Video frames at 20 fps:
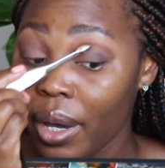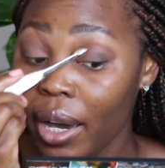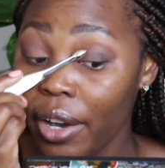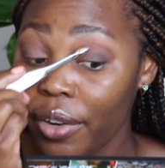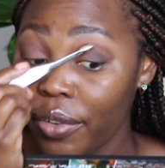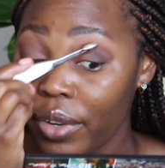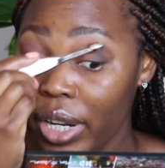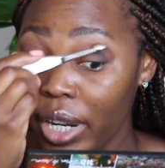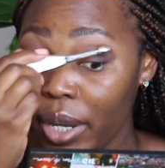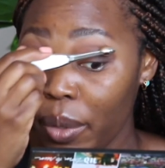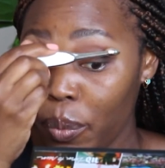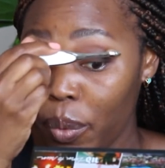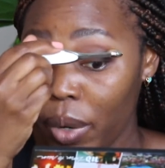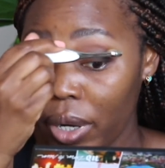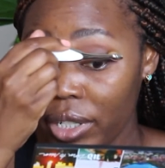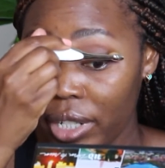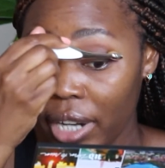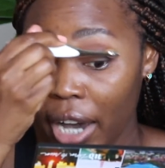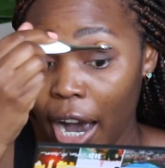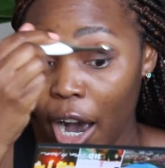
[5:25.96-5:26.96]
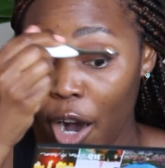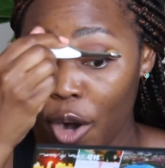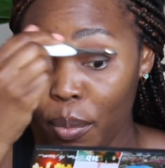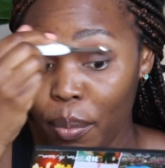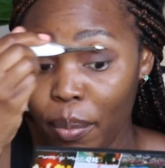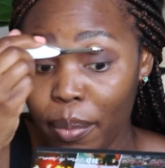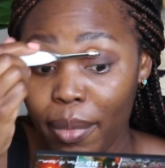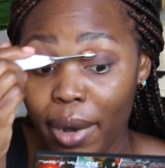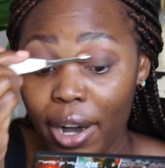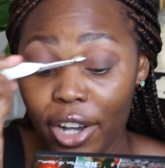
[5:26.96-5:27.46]
I really wonder how
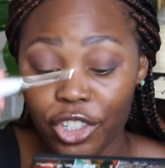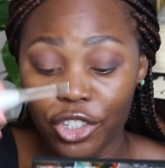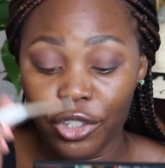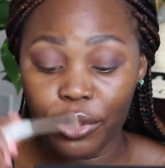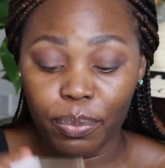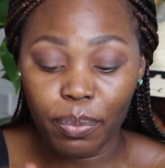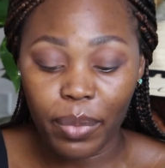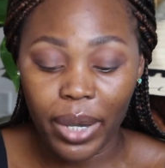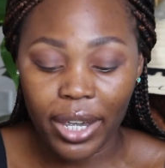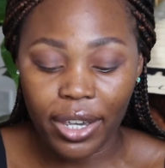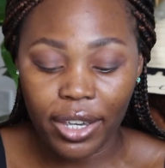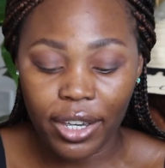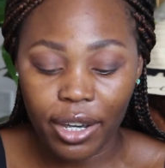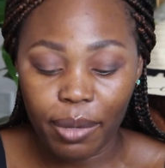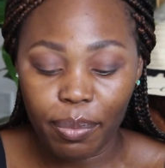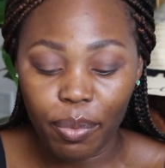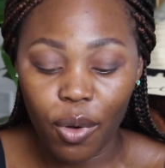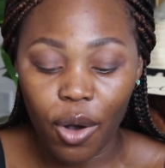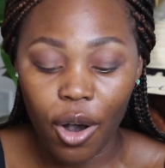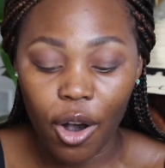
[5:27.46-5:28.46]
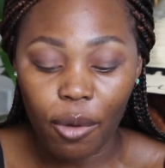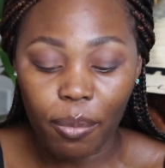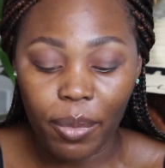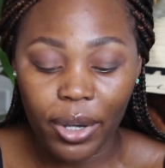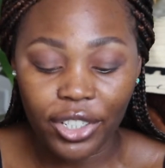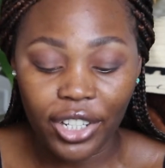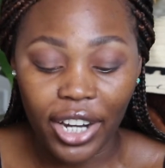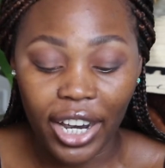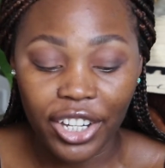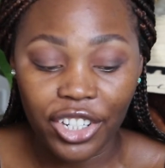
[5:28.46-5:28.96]
much makeup or how
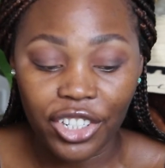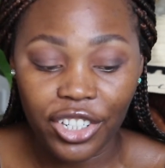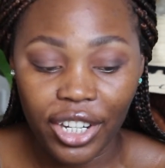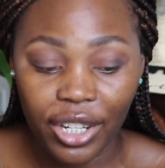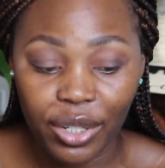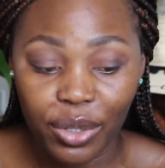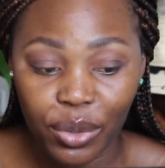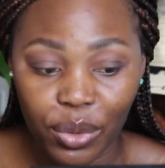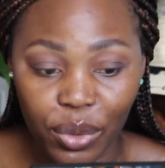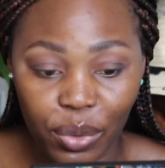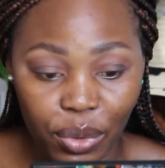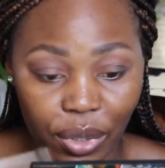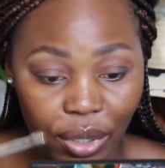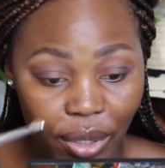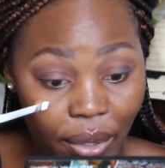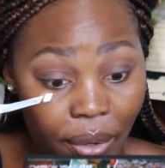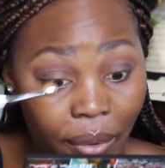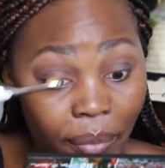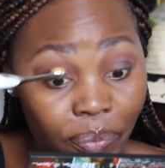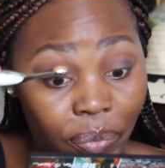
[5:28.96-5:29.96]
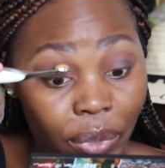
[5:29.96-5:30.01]
much eyeshadow do the